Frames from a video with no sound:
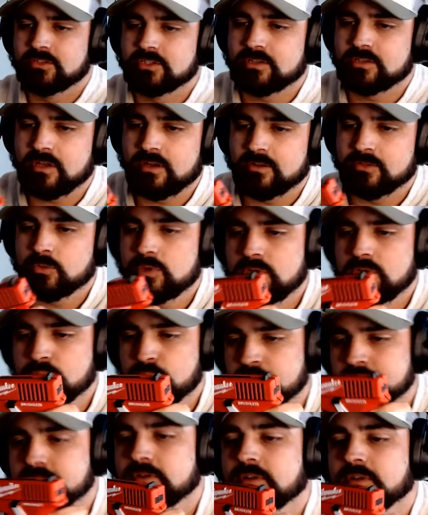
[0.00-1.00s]
just got a 3D
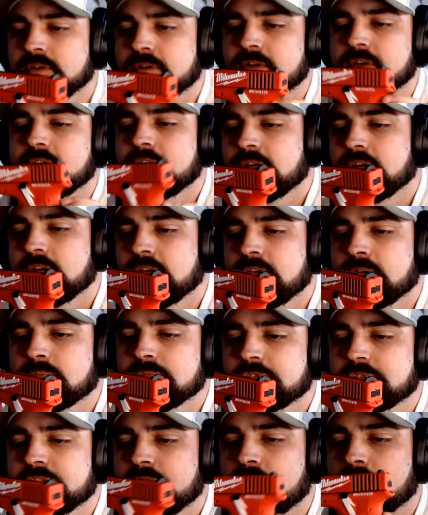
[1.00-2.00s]
printer,
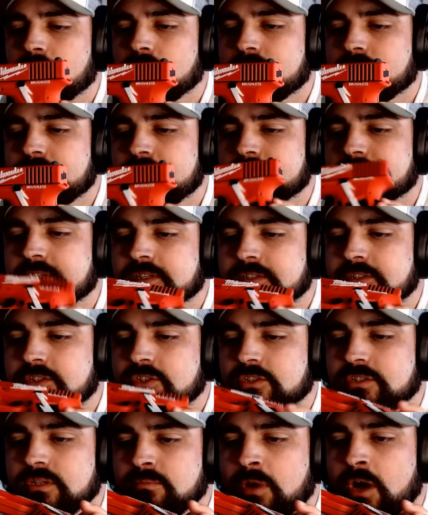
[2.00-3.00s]
so this is
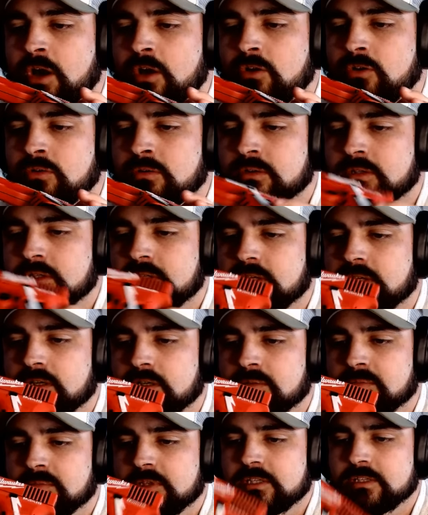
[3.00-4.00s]
just a model.
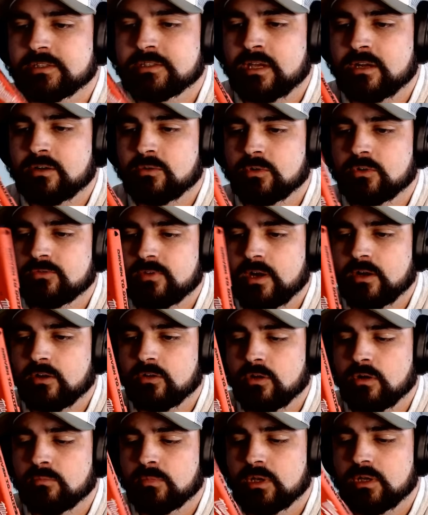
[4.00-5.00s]
It is not a real
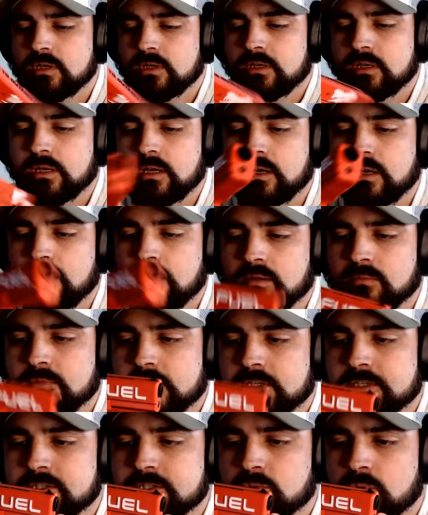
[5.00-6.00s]
firearm.
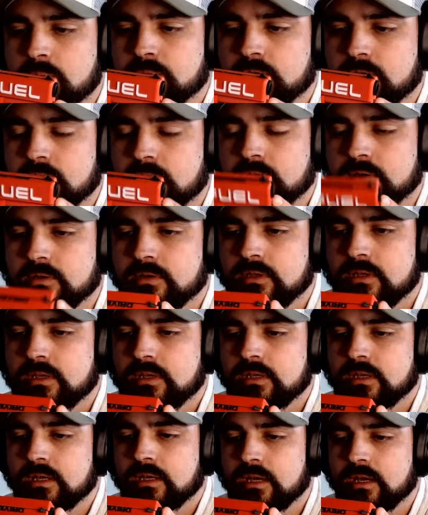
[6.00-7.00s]
It is a replica,
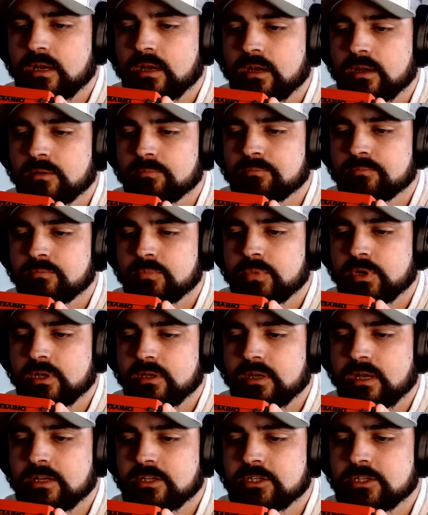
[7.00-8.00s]

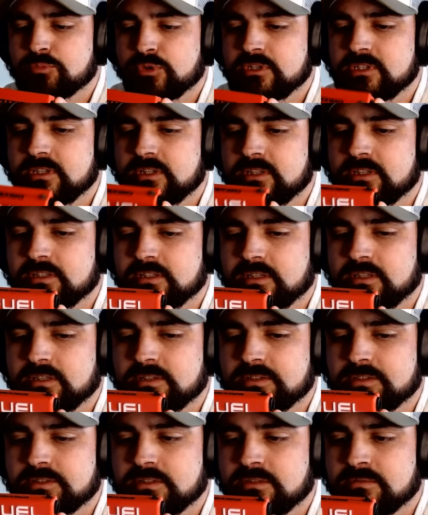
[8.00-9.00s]
but I just printed this
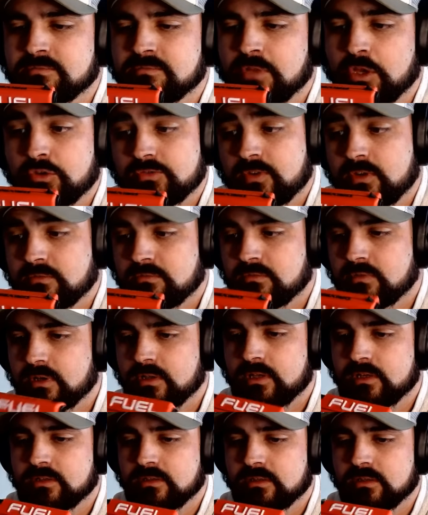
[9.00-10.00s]
because it was fun. I
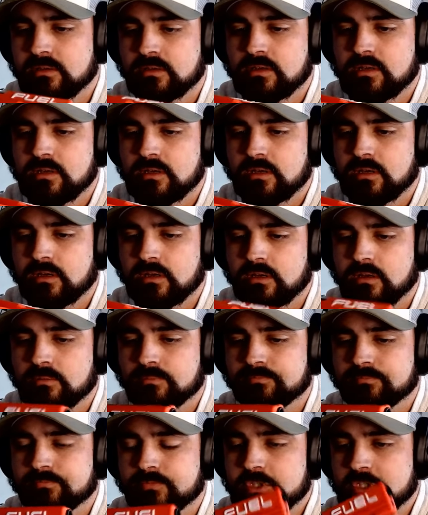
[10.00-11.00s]
liked it.
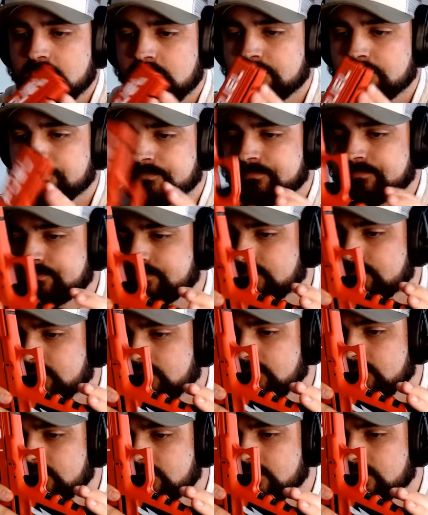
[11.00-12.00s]
So
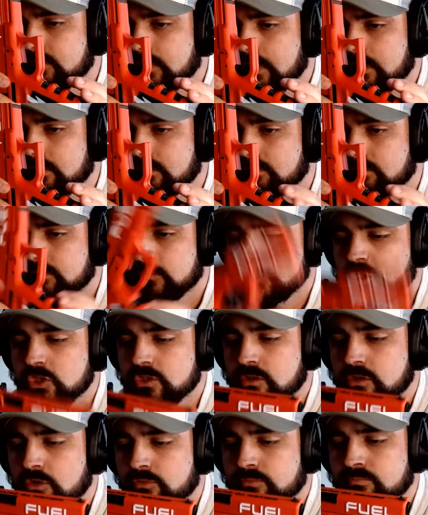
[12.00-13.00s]

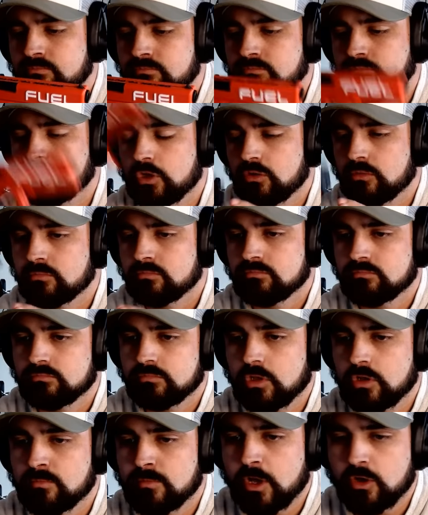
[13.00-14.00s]
just a little
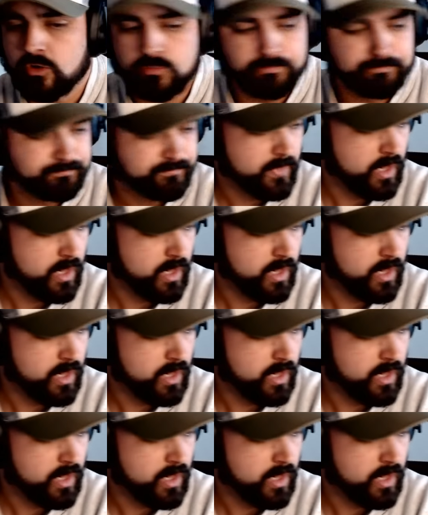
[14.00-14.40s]
model.